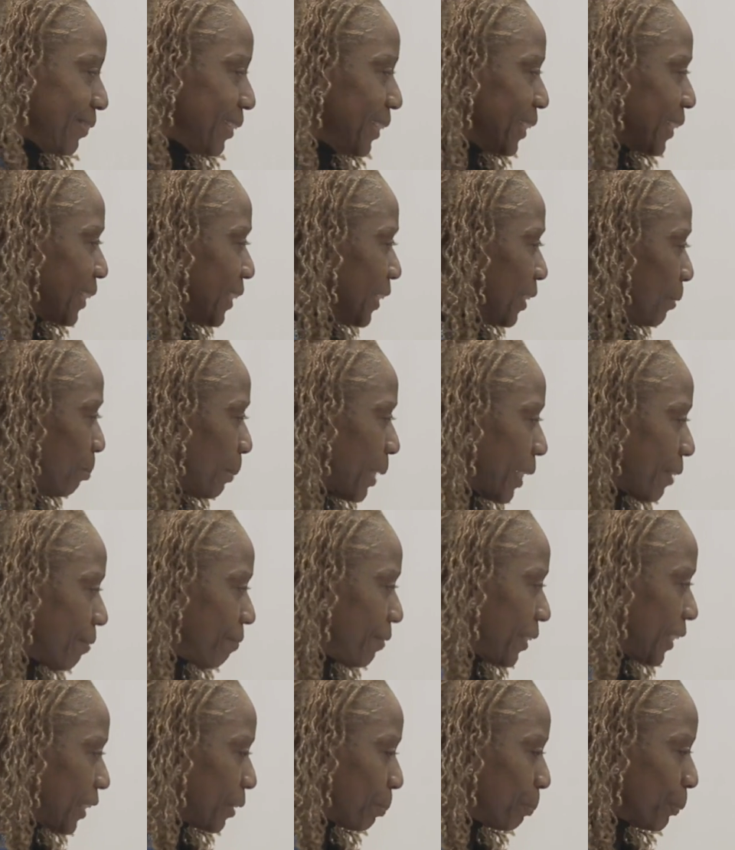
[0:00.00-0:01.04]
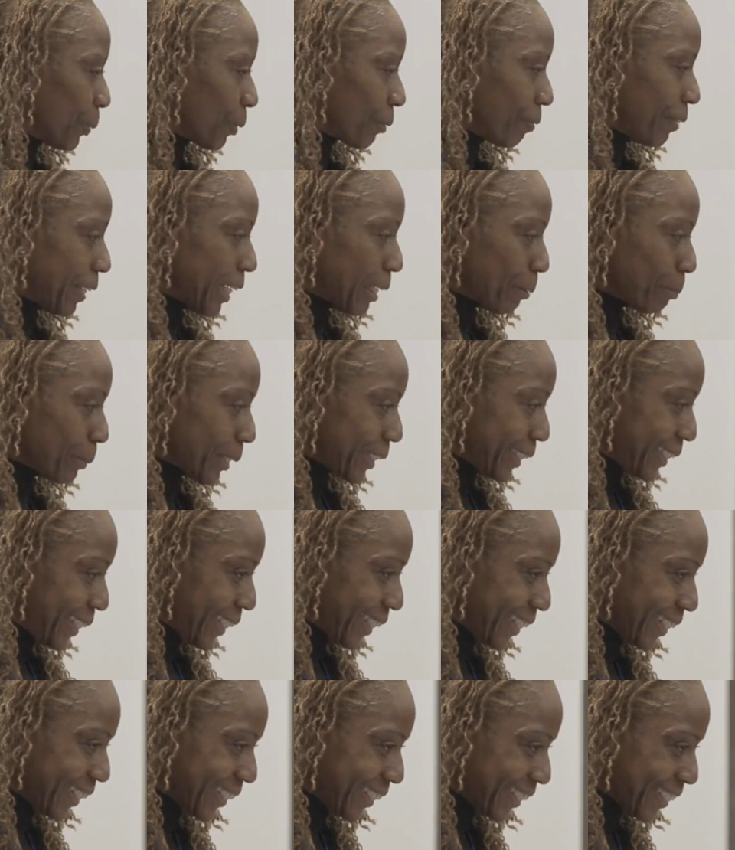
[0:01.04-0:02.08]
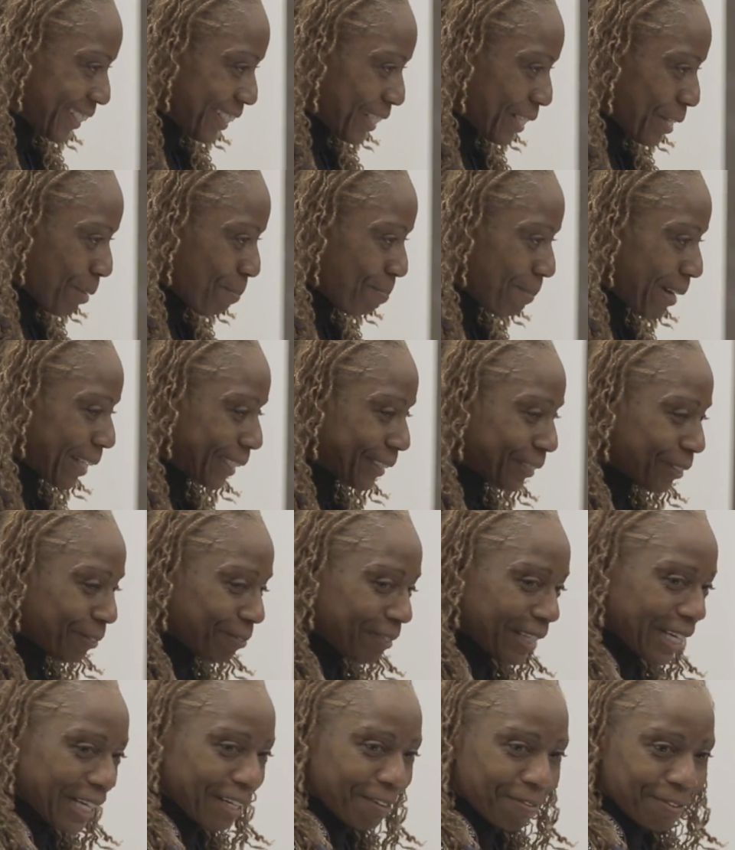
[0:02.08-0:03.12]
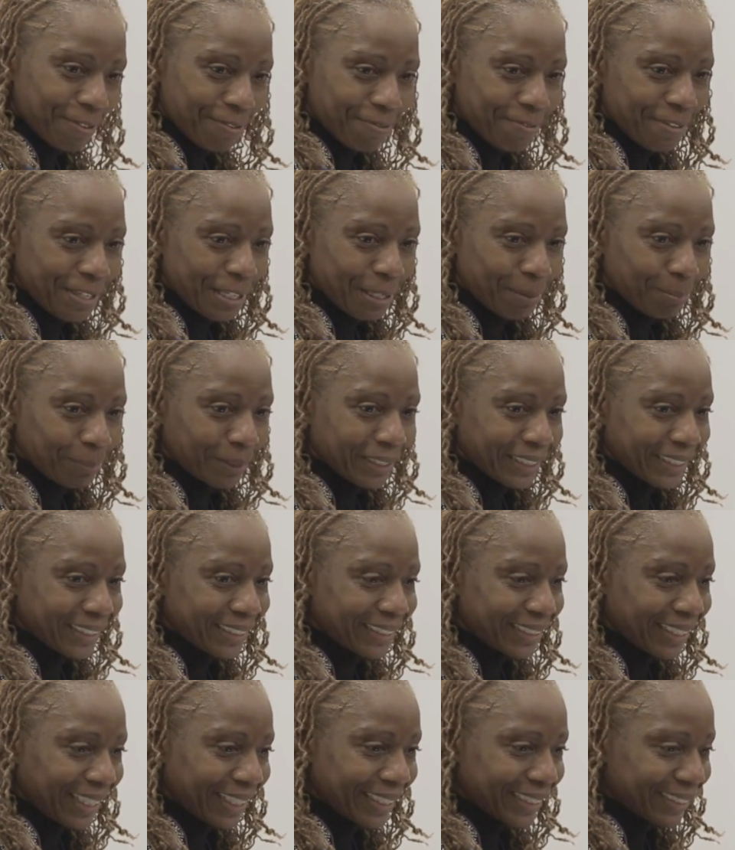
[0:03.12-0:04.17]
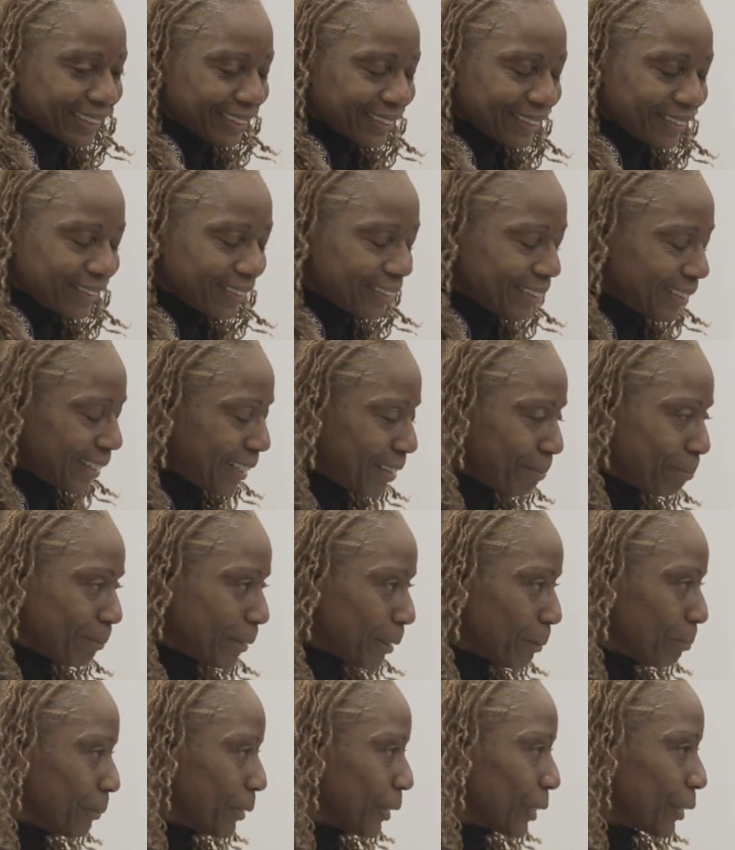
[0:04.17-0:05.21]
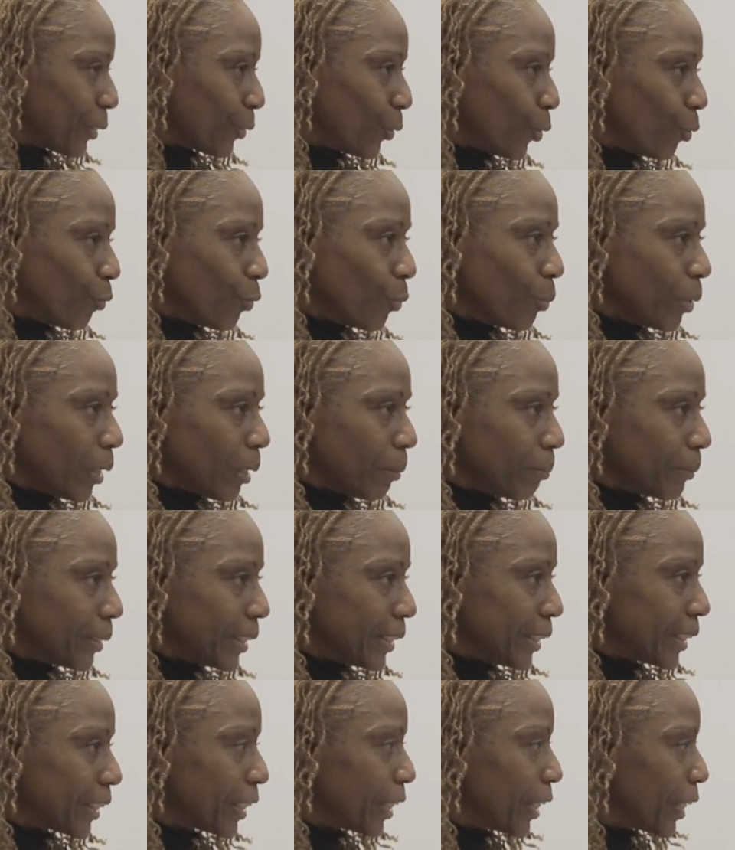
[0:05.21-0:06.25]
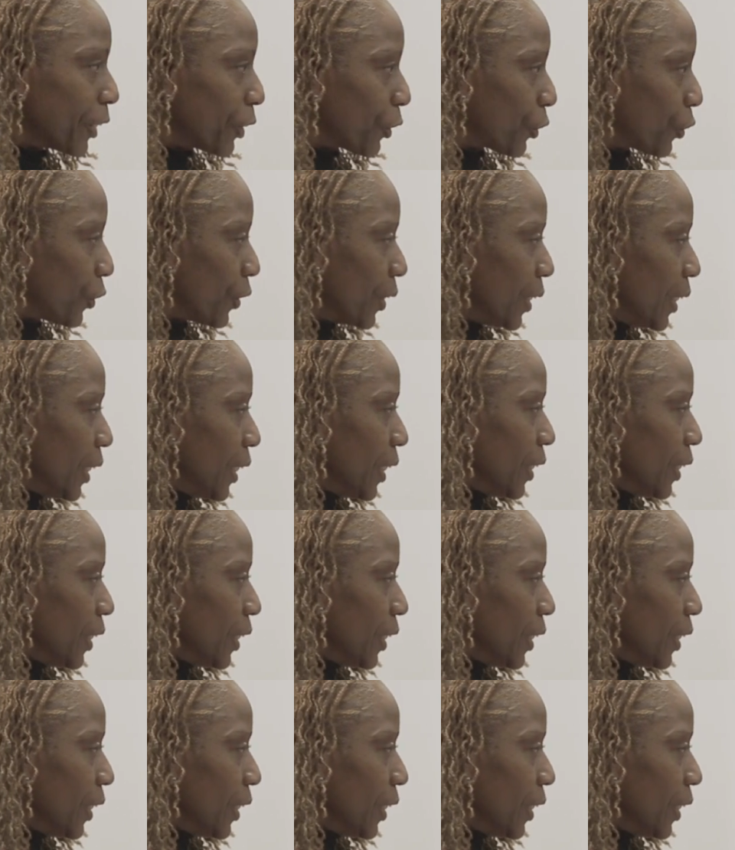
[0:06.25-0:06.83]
This is my Facebook family, my Survivor family. I'm just overwhelmed and touched.